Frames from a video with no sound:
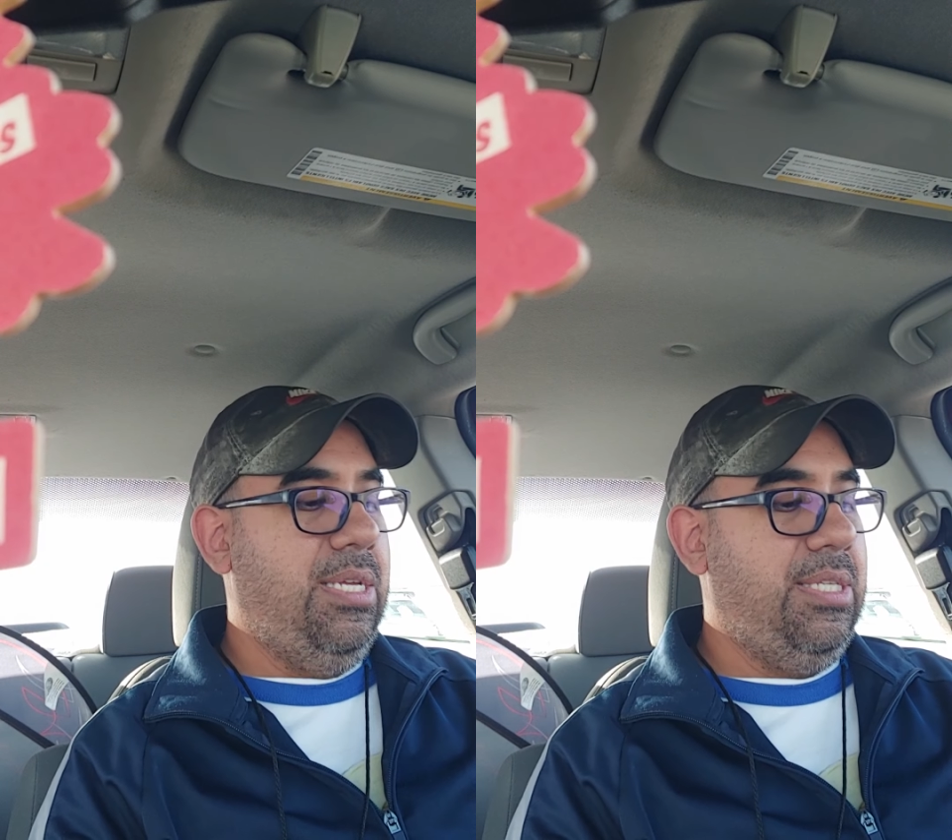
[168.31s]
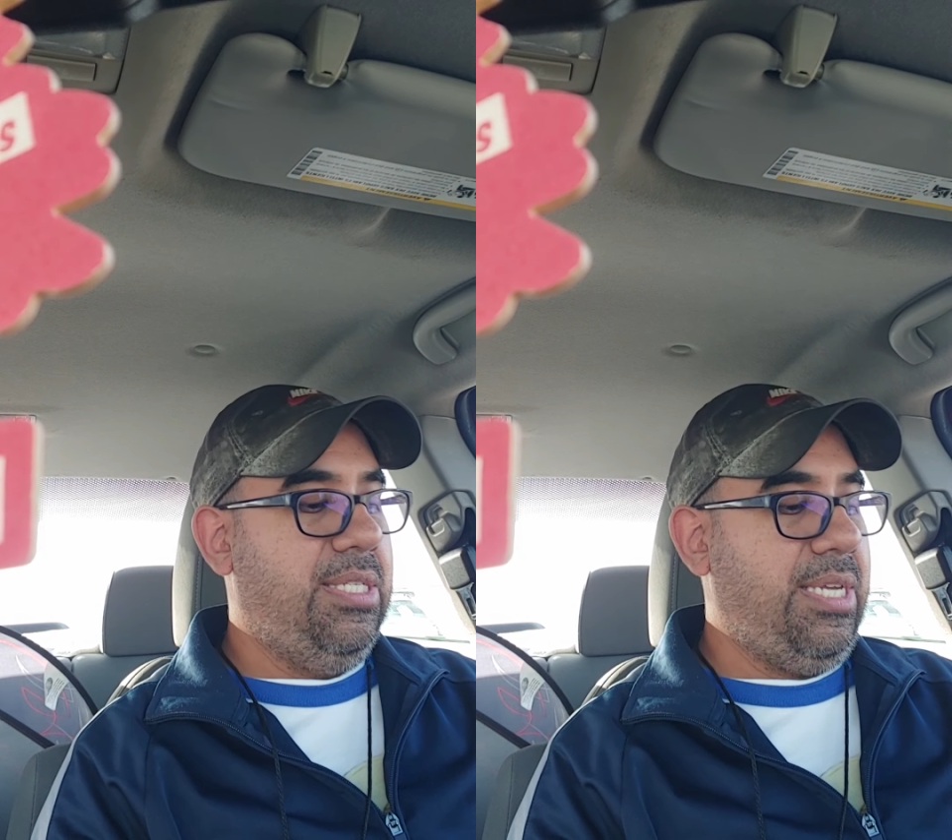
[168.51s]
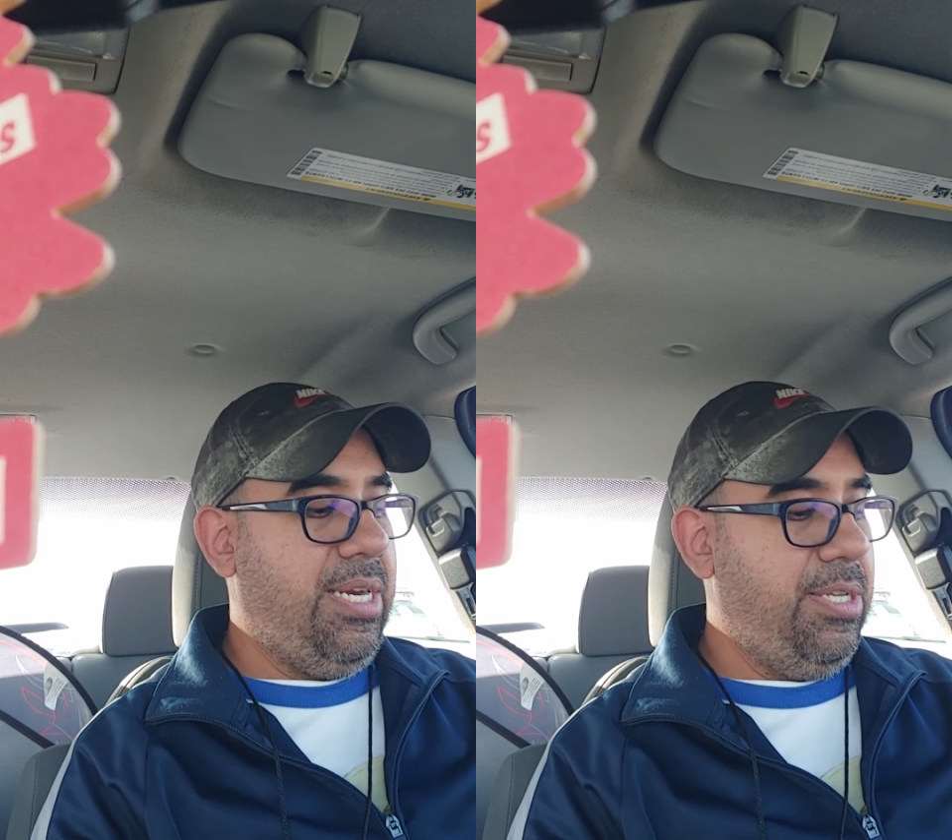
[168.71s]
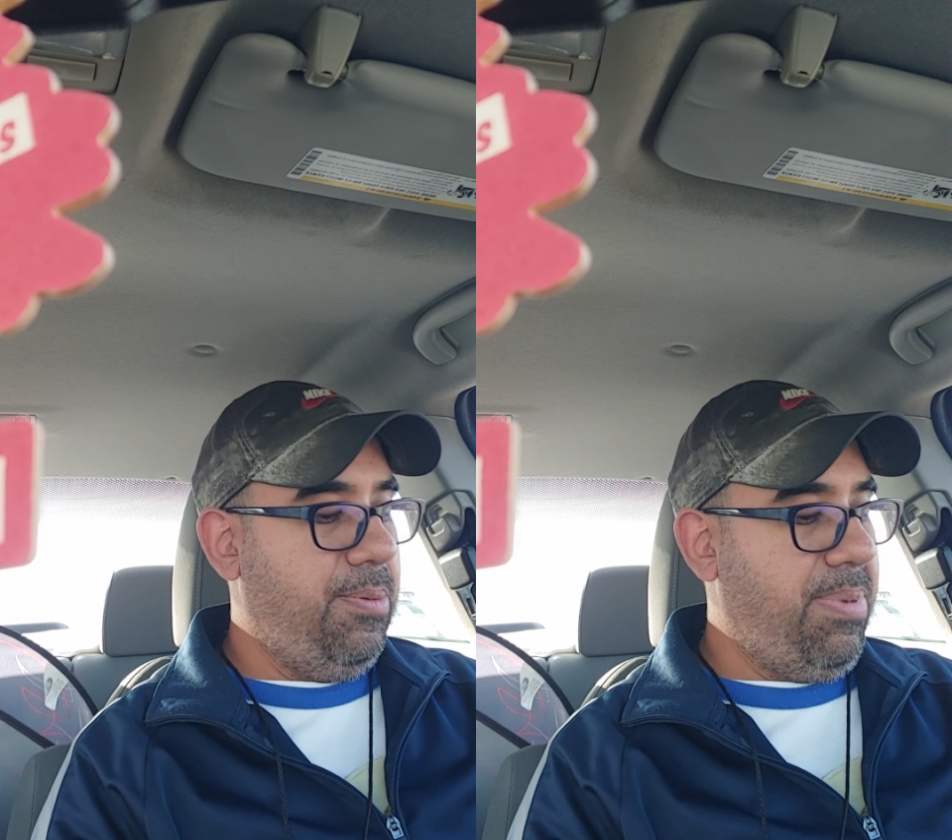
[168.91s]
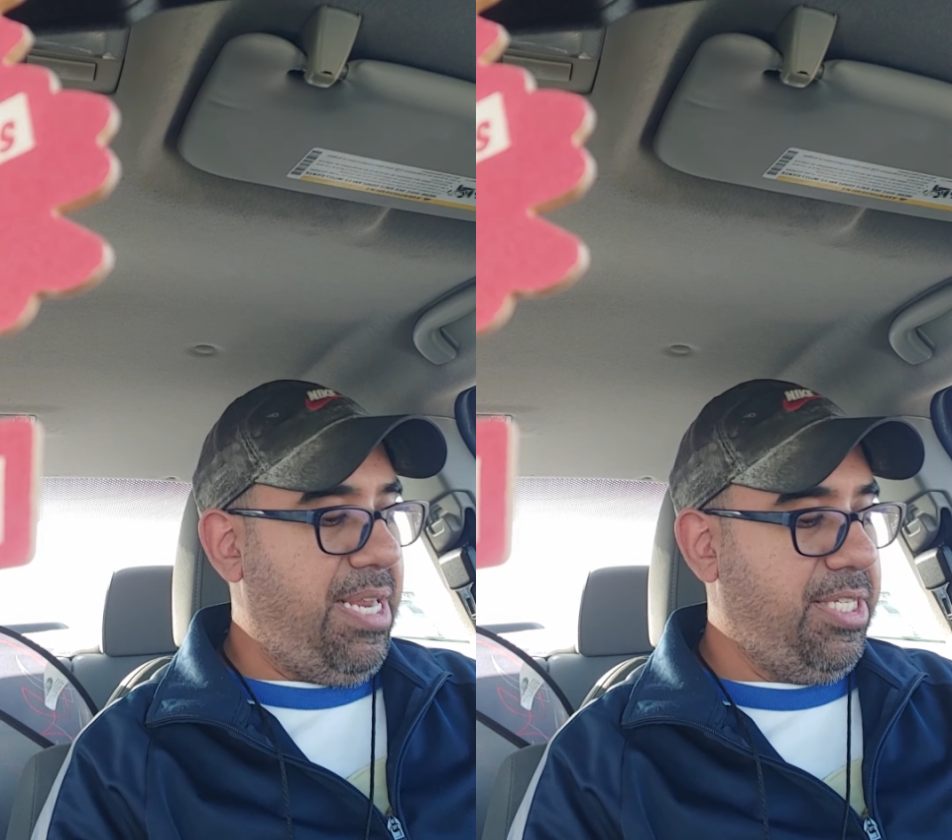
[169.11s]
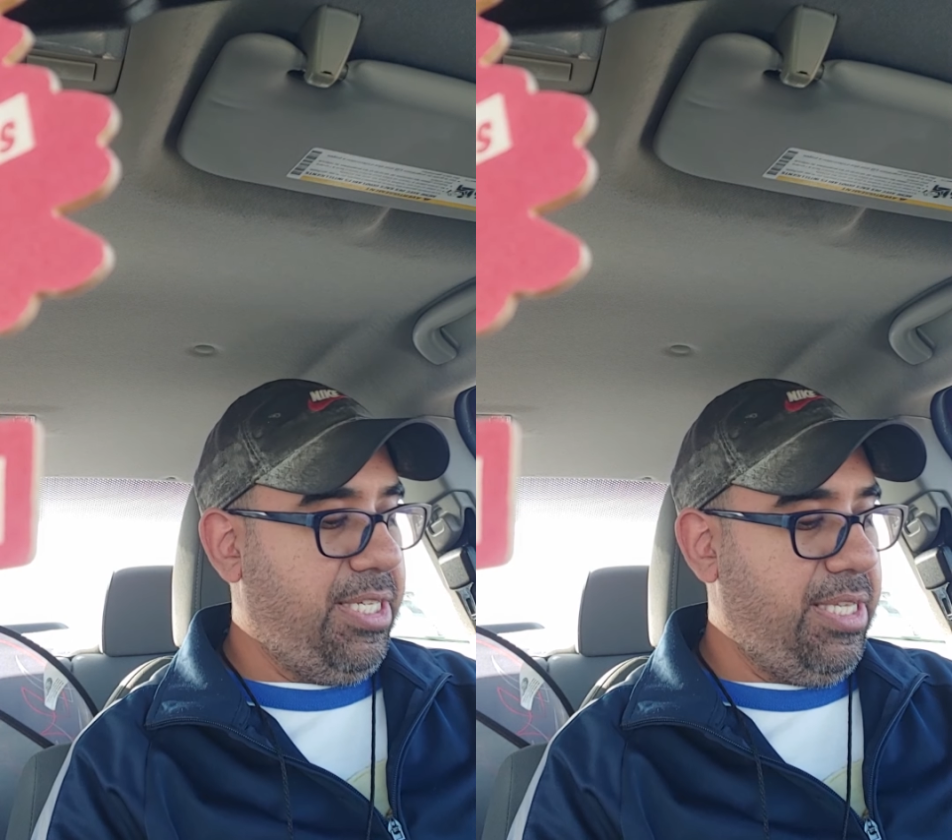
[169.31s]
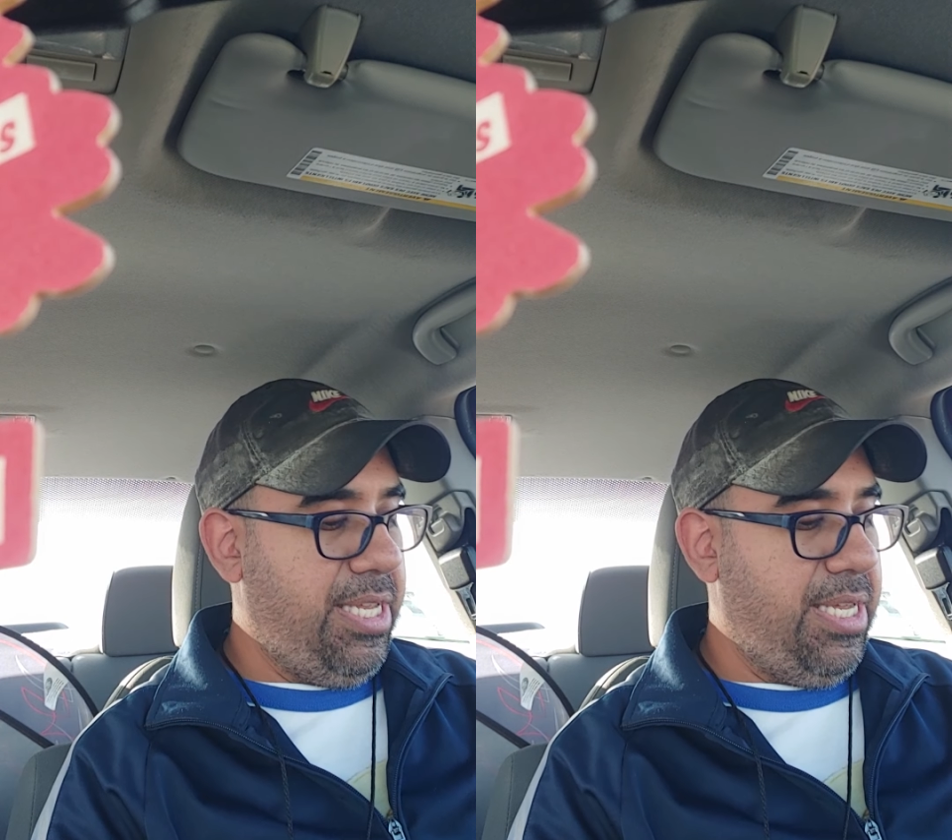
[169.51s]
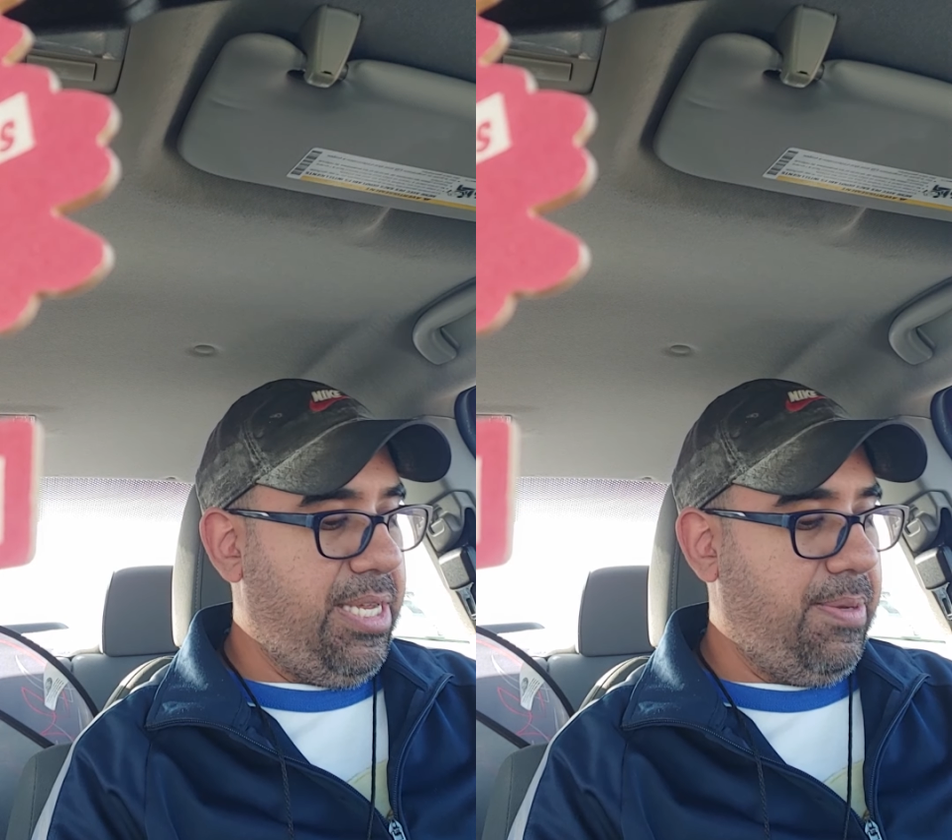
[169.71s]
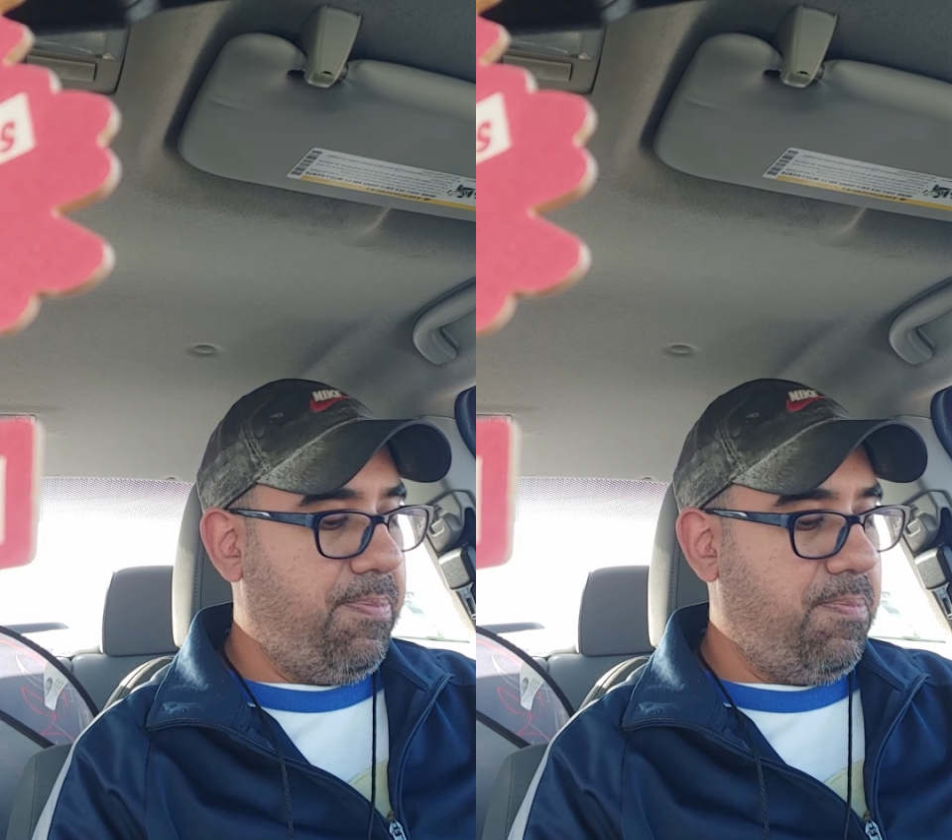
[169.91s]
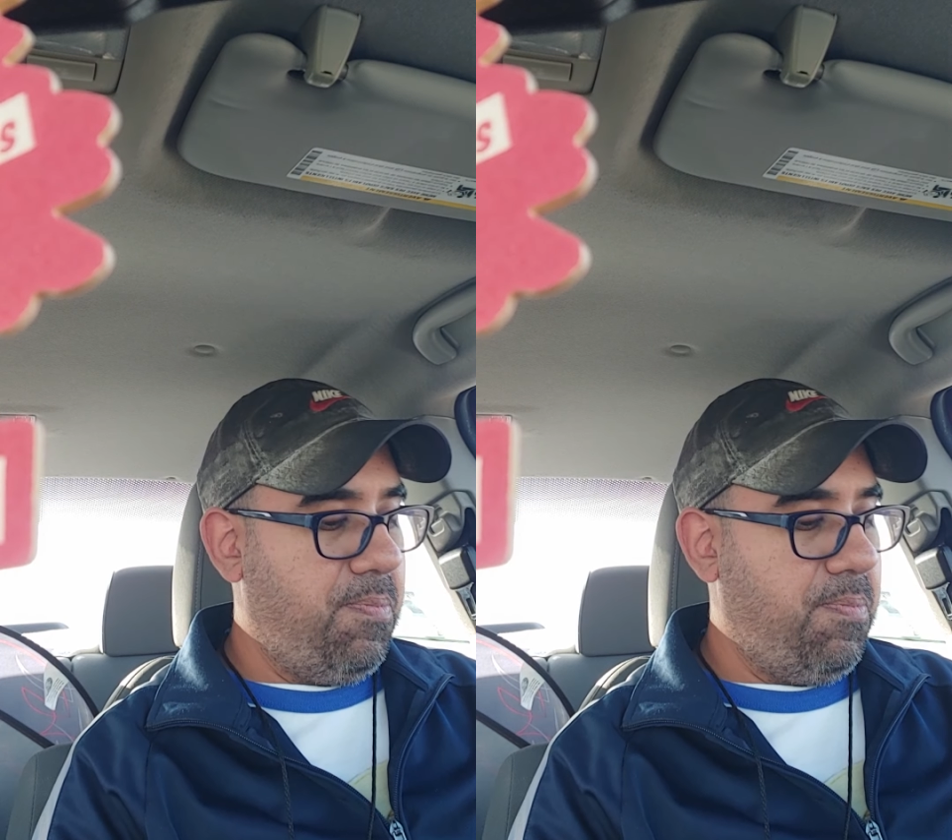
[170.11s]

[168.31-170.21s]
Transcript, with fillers: decided to basically